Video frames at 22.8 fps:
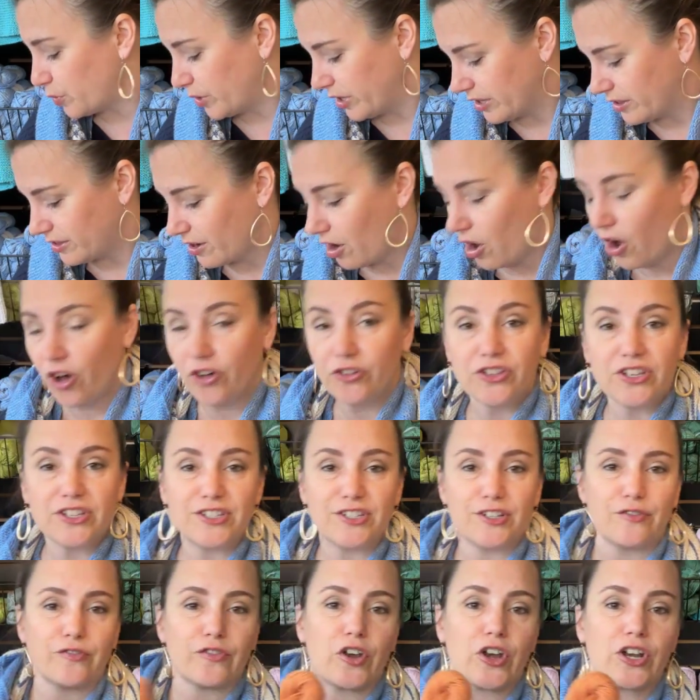those with all
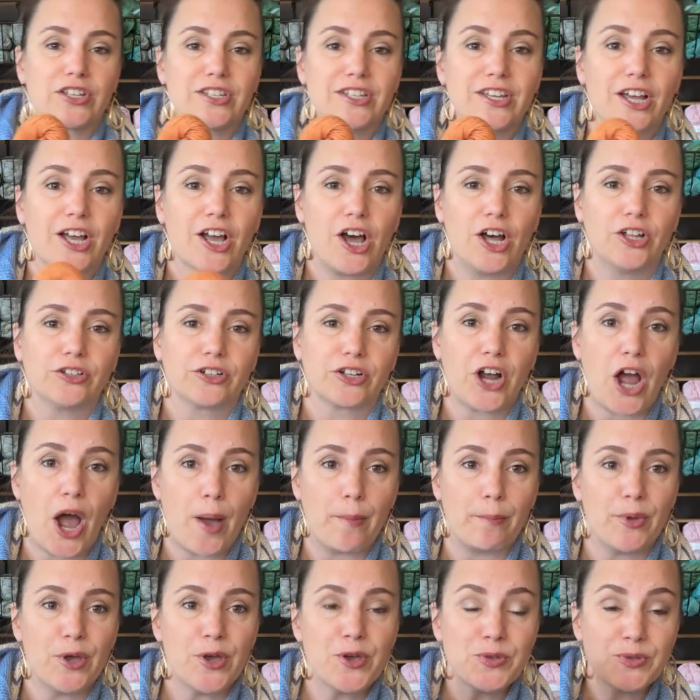these different color
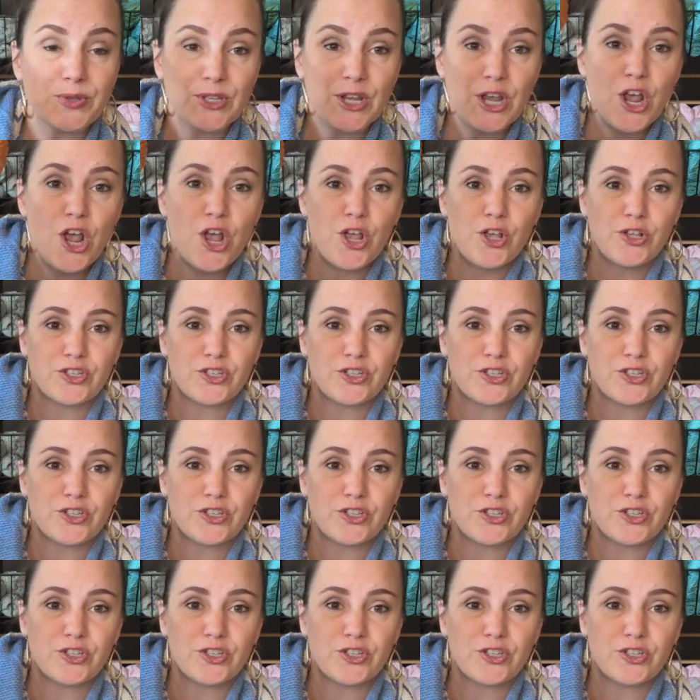combos.